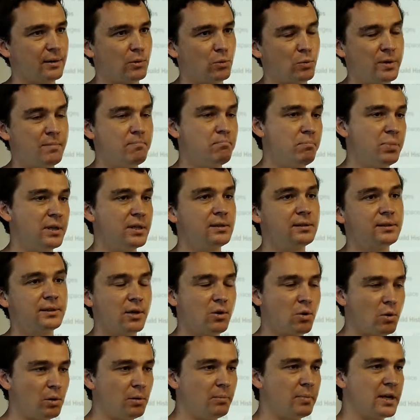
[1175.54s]
we build a
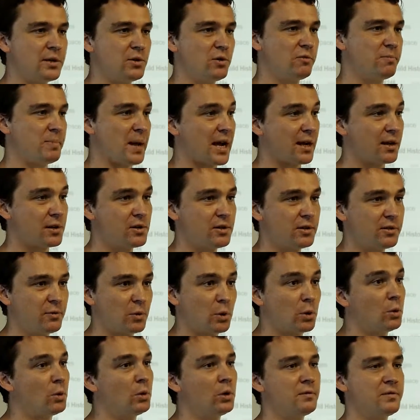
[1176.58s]
whole bunch of packages
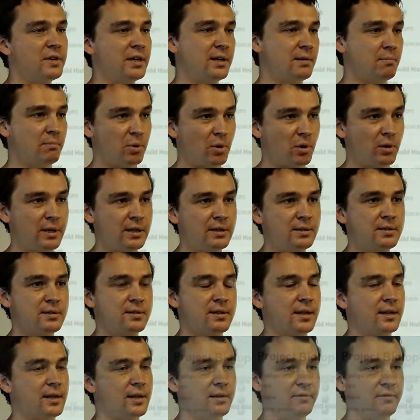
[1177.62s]
for all of the components that are